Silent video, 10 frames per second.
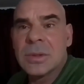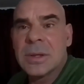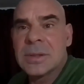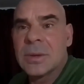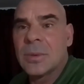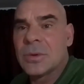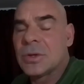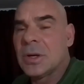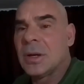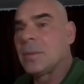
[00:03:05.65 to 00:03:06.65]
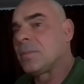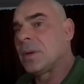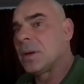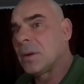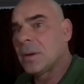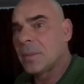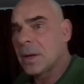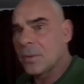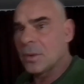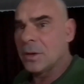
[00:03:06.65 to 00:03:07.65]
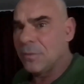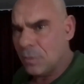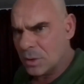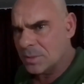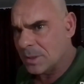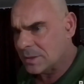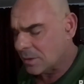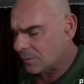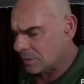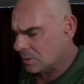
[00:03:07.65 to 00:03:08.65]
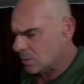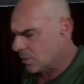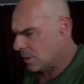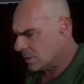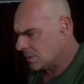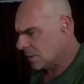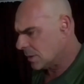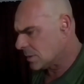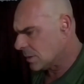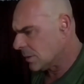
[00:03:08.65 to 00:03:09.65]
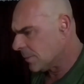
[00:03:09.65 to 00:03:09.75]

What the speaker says: And I said, well, shit, I can really force myself to do these things.